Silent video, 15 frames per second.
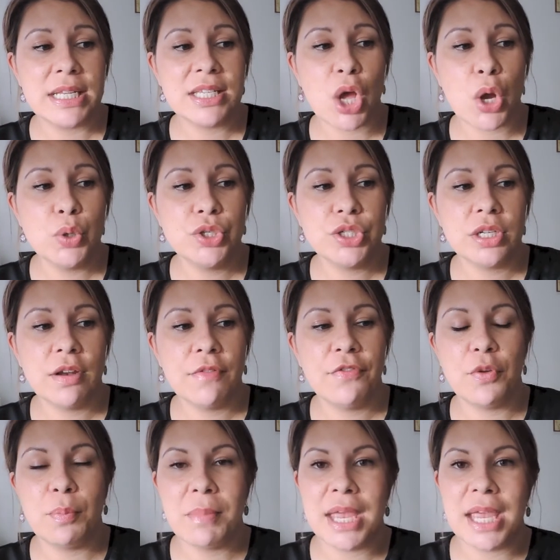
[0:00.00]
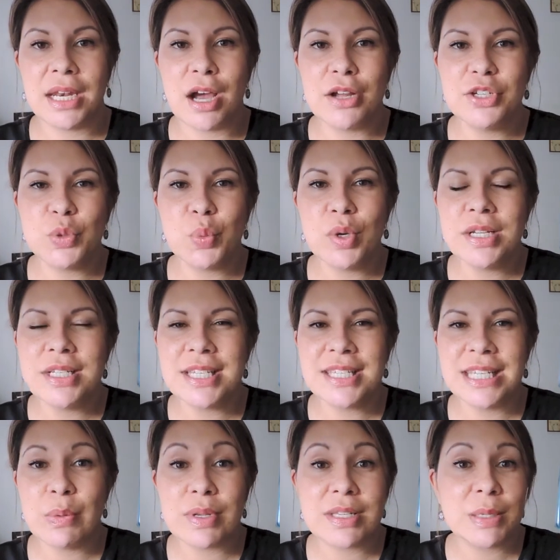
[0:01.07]
It's Ocean for Men. I just wanted to
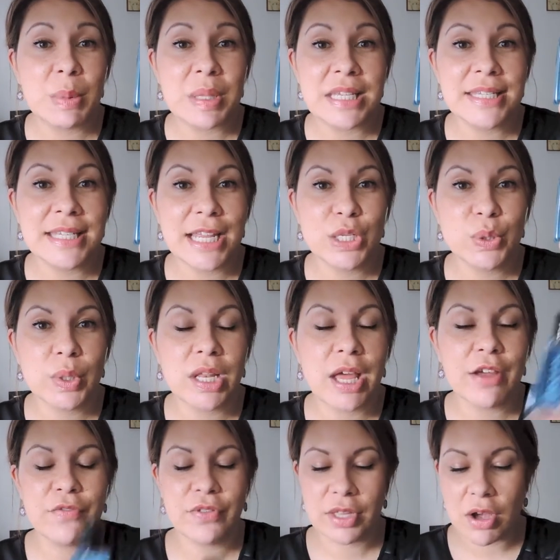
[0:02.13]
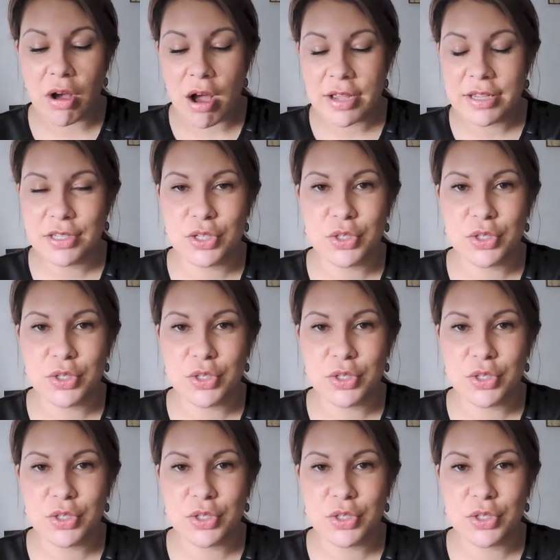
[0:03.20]
see what some of the scents were like for the guys